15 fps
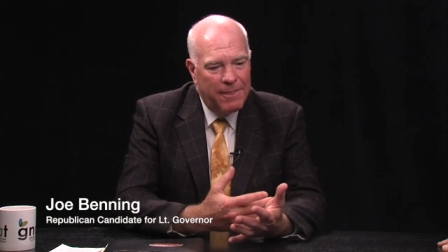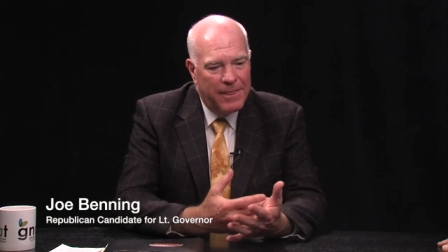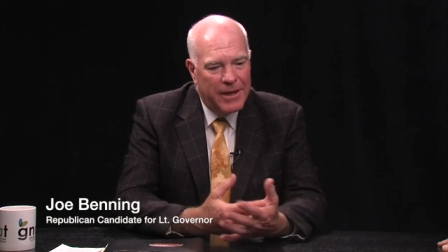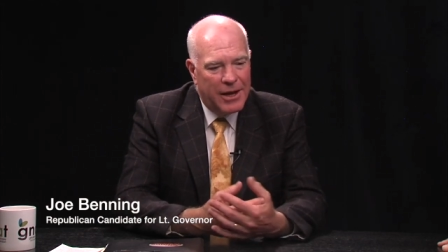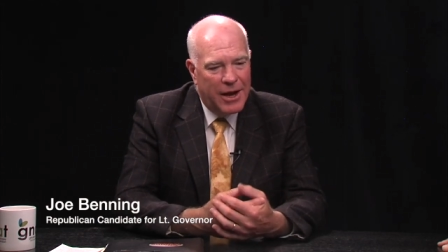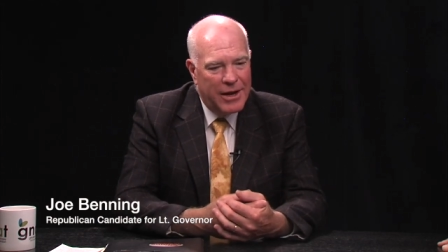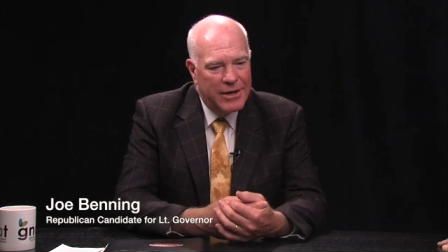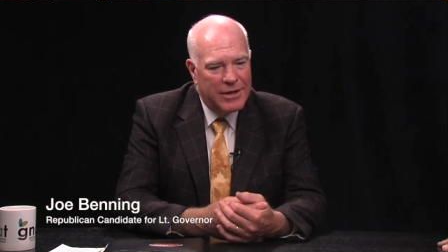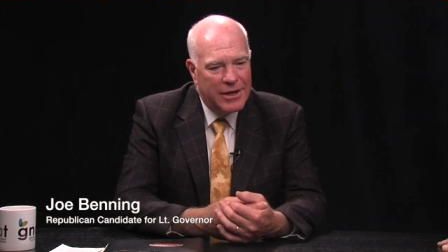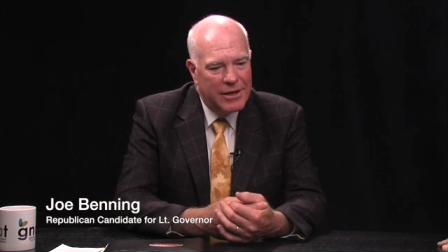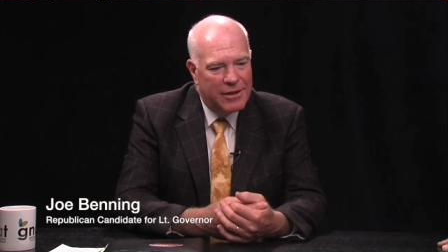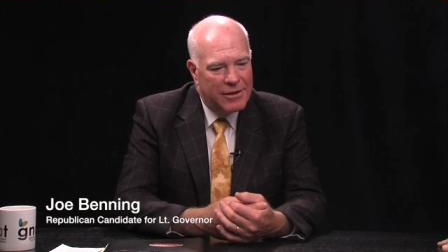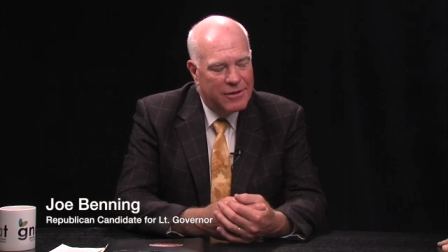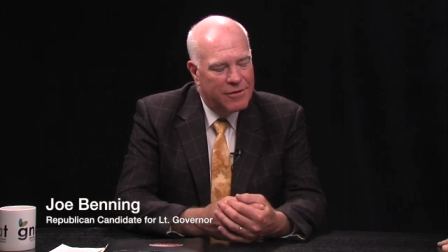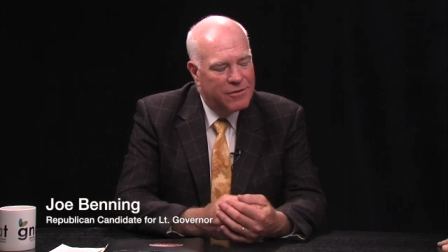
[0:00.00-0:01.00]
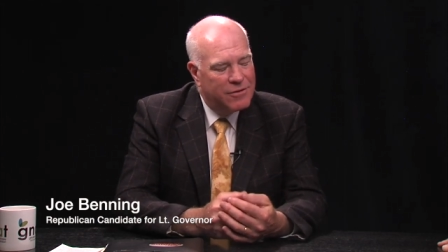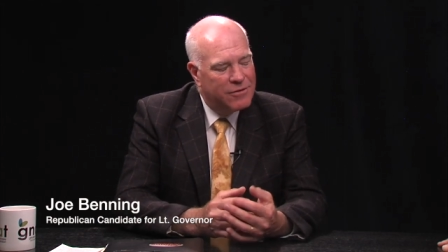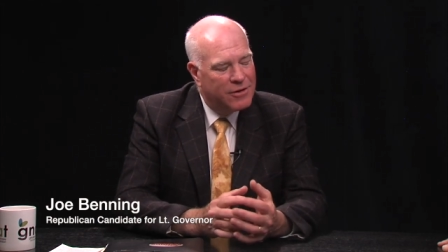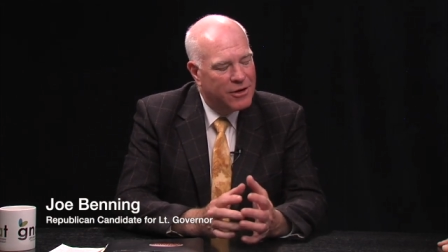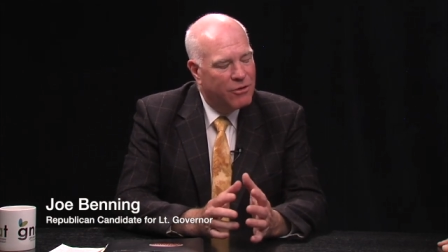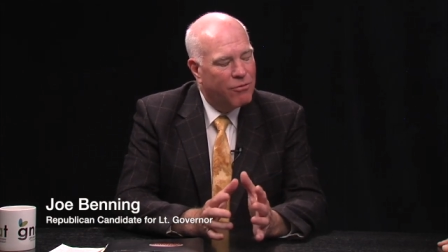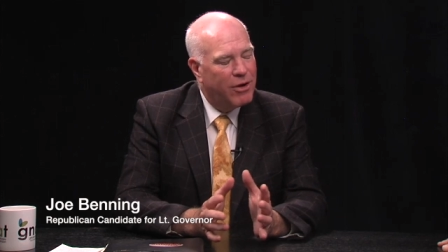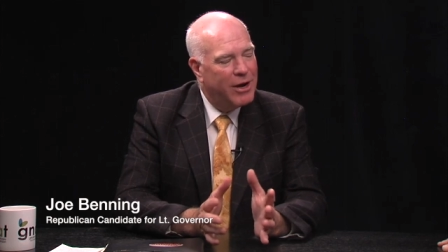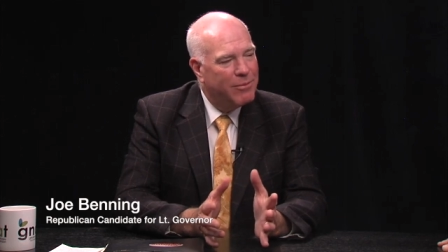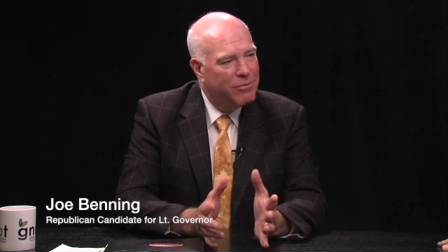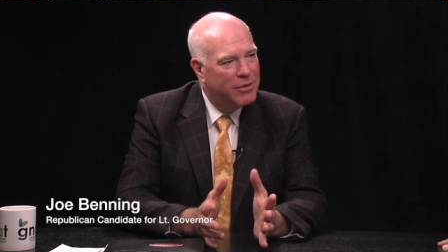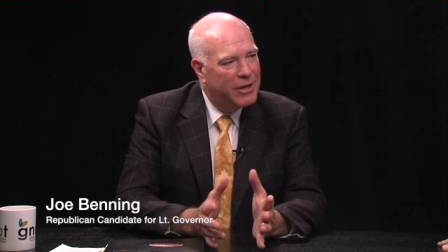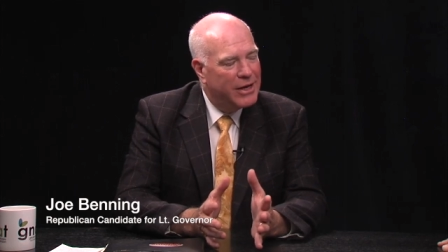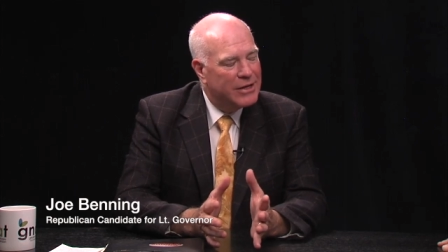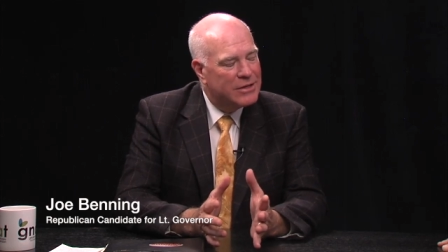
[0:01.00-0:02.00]
the idea that this is a great
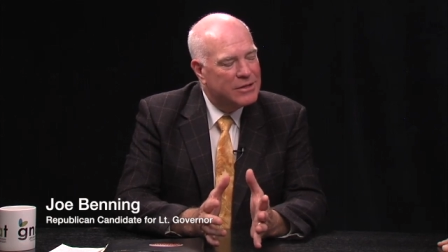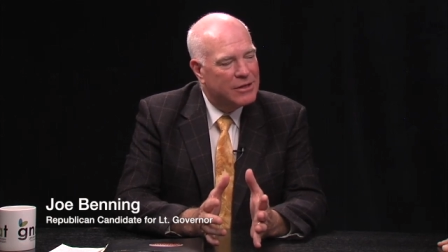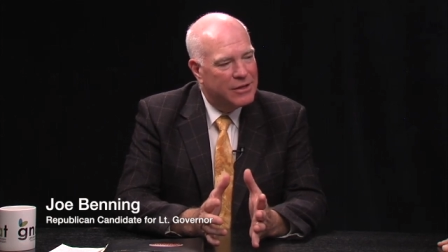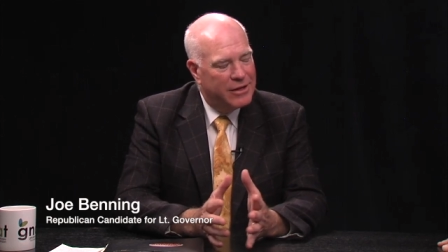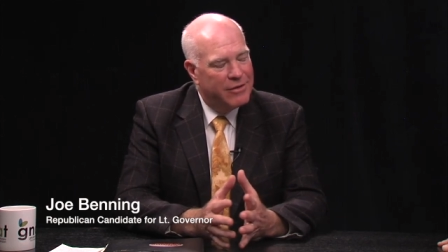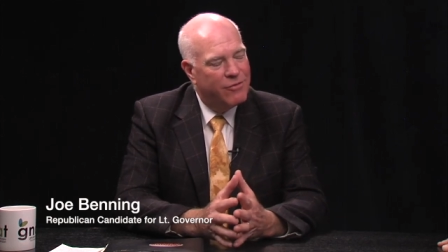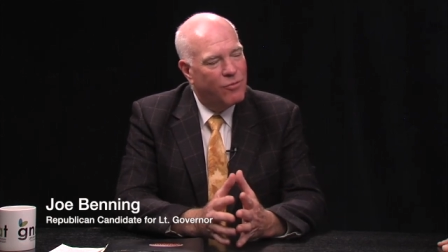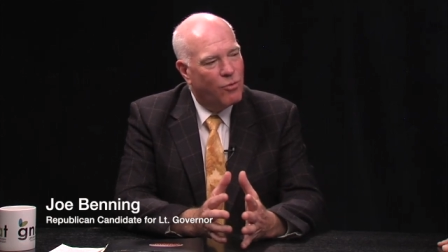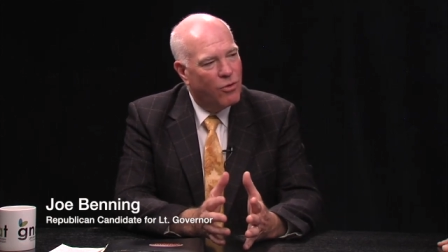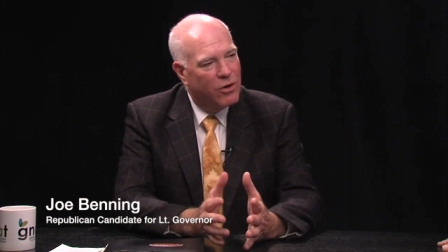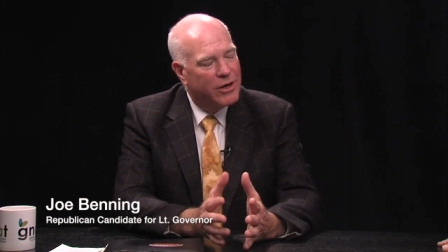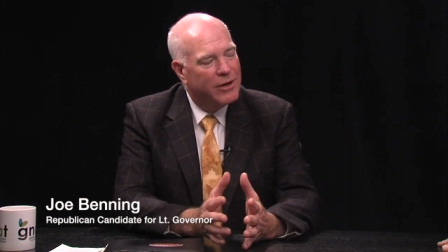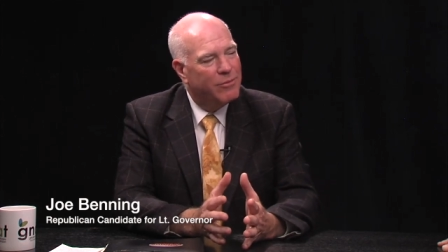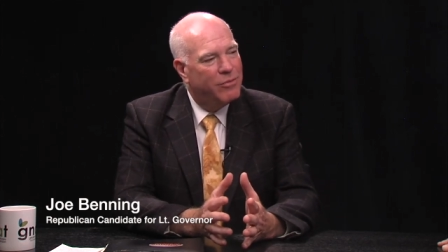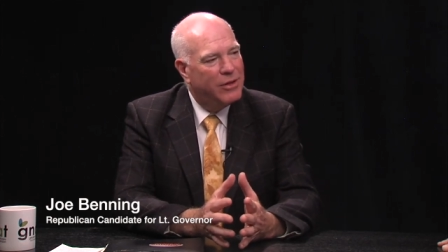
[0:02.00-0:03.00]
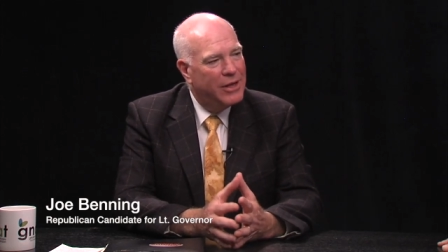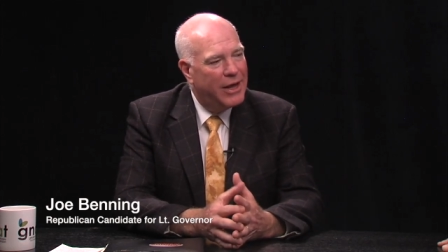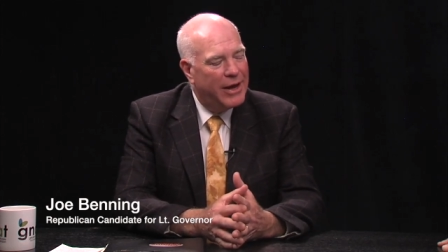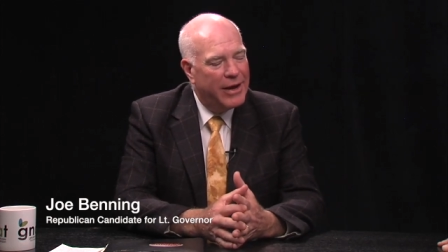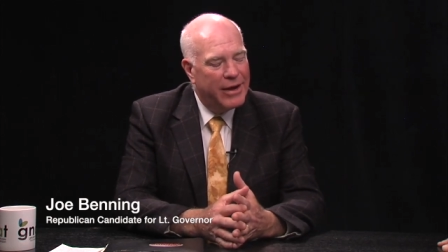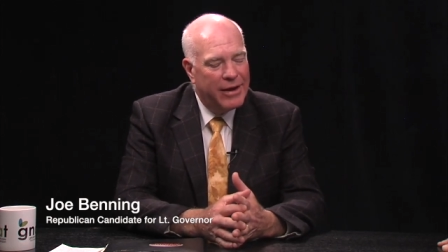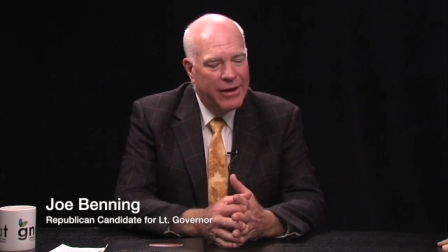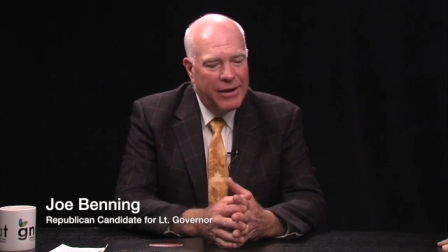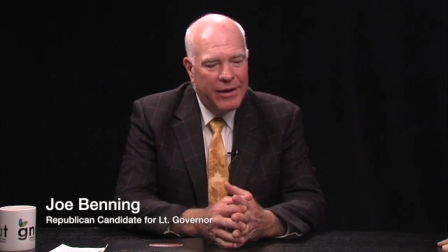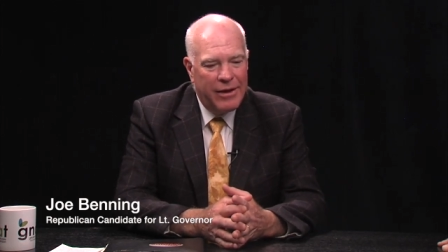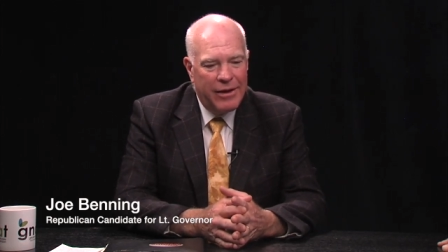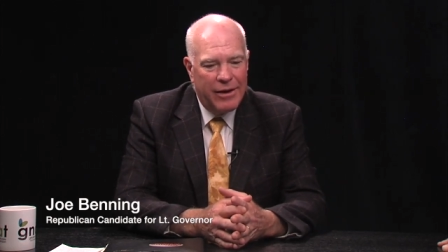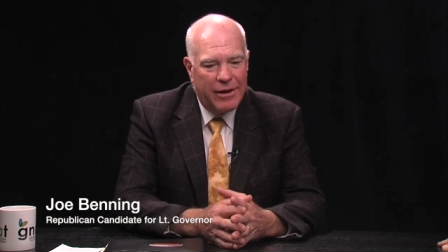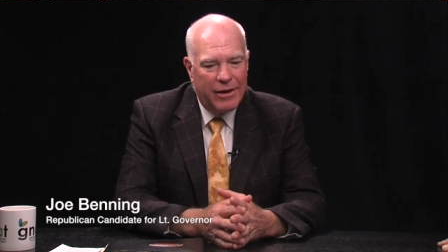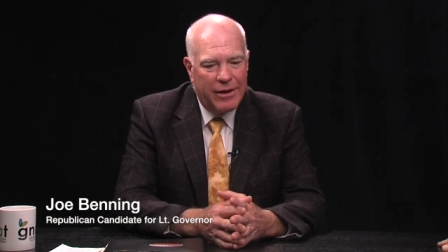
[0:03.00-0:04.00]
place to live, work, and play?
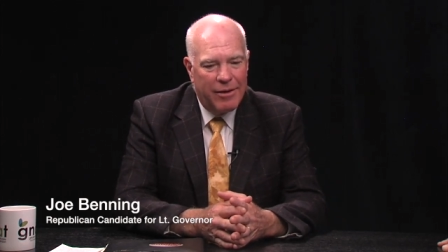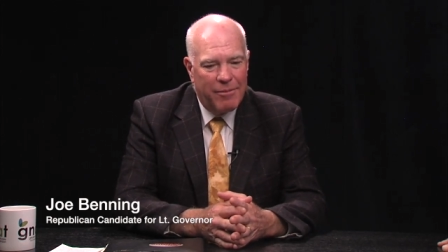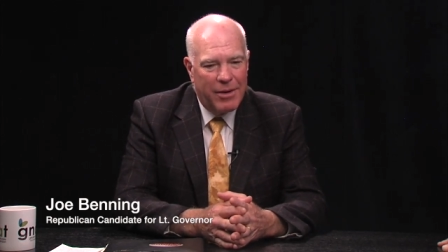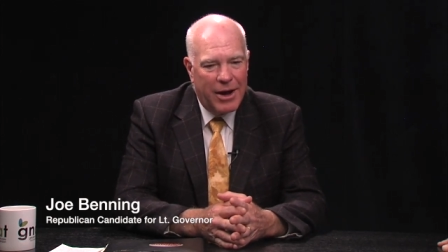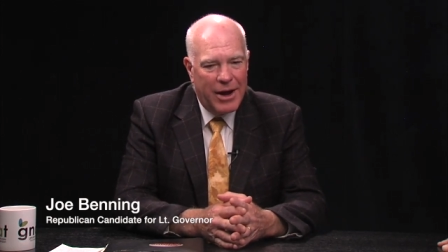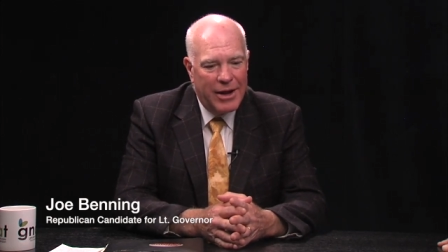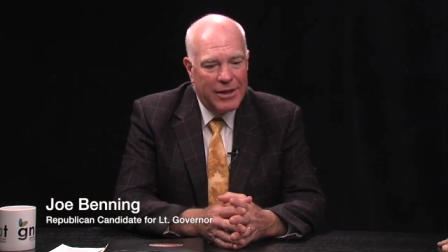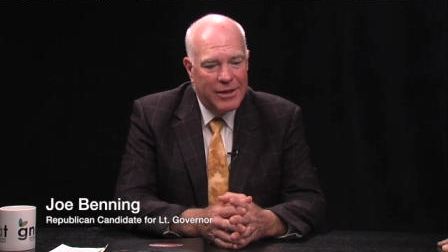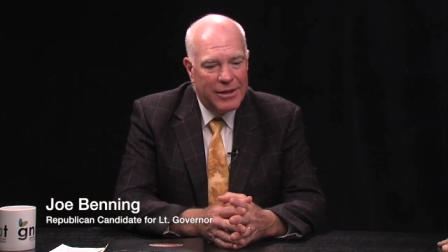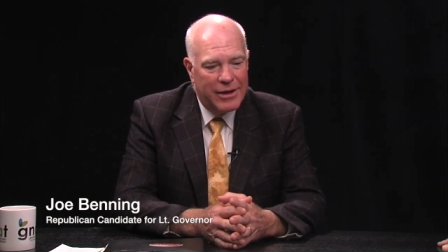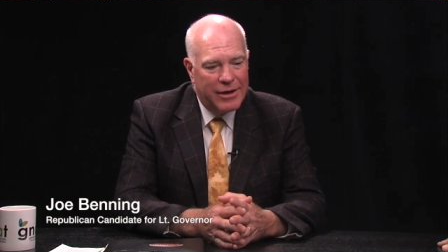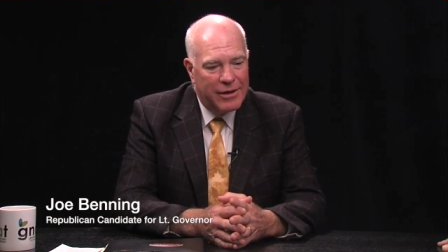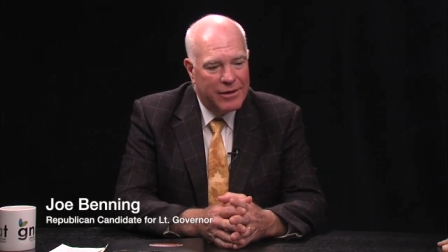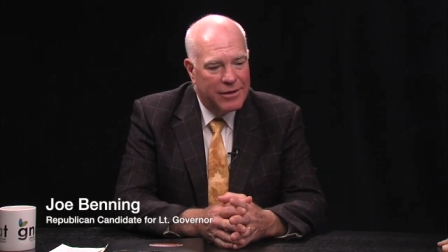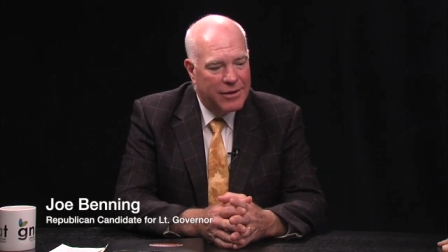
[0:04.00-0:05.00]
Um, I think